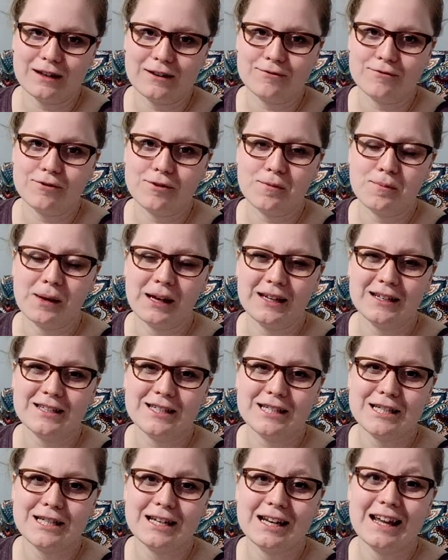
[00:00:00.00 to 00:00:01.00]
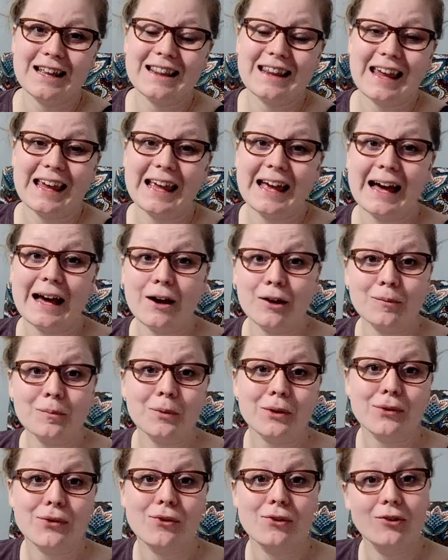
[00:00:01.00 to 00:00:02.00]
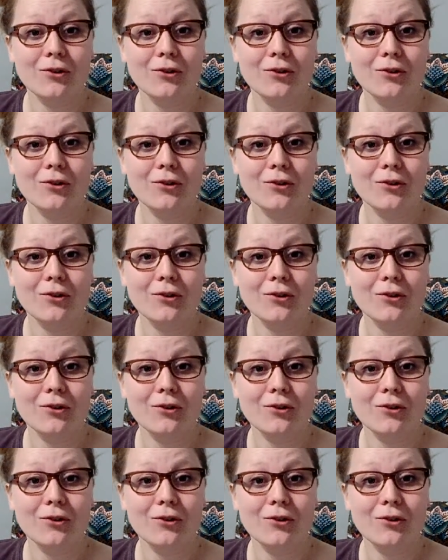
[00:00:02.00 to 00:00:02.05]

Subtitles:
information and they help you